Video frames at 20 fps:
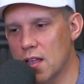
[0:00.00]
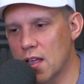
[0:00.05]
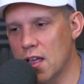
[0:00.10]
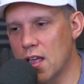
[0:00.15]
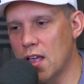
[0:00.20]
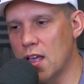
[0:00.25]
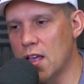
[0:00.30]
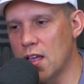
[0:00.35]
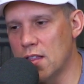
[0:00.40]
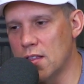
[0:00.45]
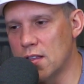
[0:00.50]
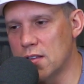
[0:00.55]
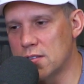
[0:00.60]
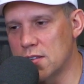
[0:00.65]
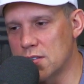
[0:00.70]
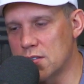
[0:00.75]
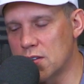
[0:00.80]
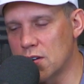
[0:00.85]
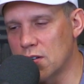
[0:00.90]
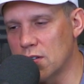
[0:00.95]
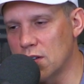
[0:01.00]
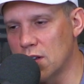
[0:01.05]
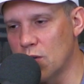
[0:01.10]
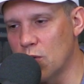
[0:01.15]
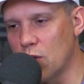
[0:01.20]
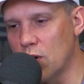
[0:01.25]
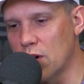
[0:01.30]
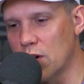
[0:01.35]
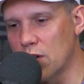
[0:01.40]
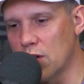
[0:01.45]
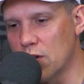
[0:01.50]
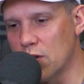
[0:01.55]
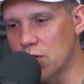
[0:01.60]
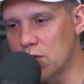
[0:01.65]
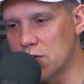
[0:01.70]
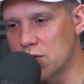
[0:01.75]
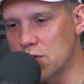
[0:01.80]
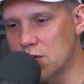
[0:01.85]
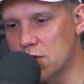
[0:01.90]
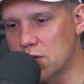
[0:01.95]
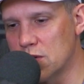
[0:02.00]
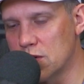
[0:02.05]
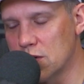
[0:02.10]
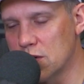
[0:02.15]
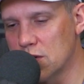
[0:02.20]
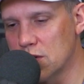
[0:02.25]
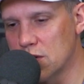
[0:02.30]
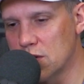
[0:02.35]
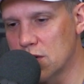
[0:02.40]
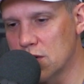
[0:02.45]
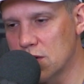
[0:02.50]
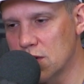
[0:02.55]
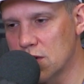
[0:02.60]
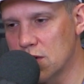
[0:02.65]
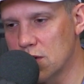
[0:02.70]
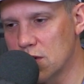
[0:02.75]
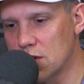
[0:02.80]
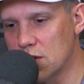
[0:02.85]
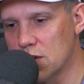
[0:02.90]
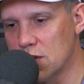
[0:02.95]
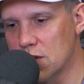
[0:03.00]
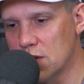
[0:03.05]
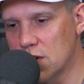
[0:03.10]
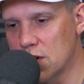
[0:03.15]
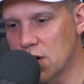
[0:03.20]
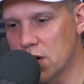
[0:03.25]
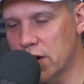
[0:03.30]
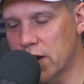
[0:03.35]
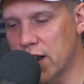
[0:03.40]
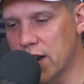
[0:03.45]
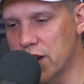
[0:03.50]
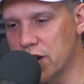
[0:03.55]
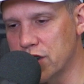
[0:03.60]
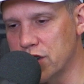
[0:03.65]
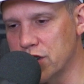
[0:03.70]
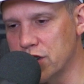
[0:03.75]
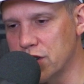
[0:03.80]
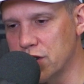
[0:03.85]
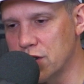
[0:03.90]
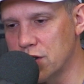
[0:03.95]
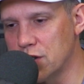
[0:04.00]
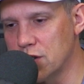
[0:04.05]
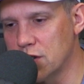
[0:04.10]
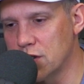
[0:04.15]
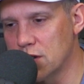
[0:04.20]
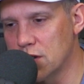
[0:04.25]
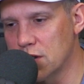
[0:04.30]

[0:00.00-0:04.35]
And this is certainly one of those occasions